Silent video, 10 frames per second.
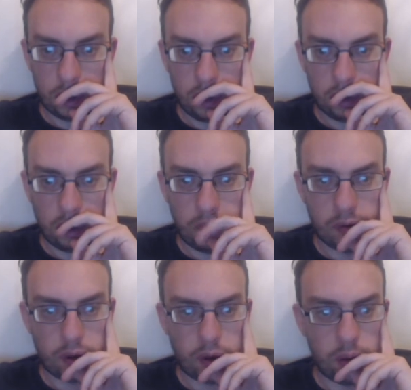so I don't go
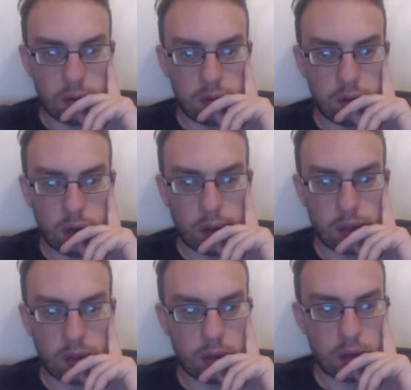for great. Well, I
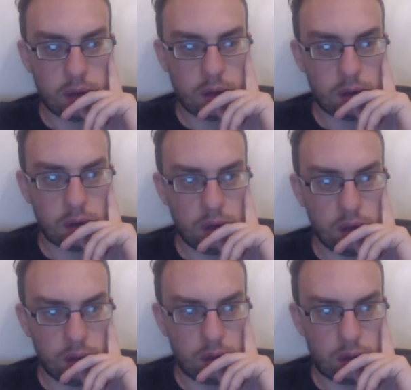mind you, I don't know if those are
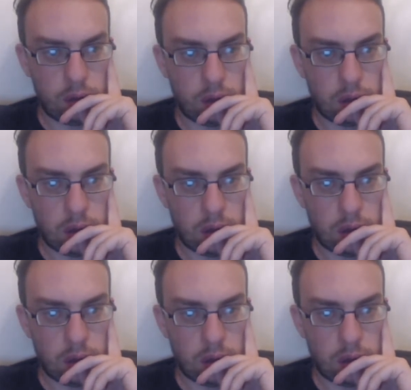used.